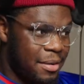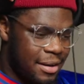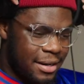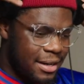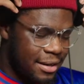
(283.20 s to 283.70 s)

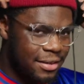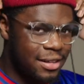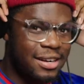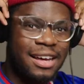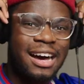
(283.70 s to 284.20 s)
Bruh,
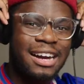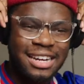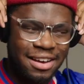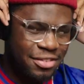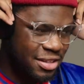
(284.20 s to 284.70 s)
hold on.
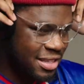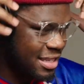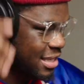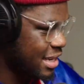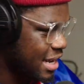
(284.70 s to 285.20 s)
I'm gonna have to
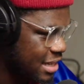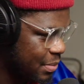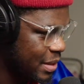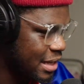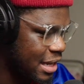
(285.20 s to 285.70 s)

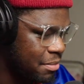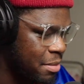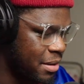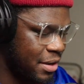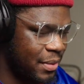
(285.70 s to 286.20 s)
disconnect and
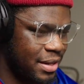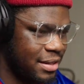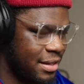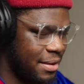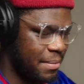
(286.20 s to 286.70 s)
reconnect my mic
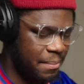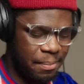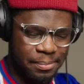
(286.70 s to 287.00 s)
quickly.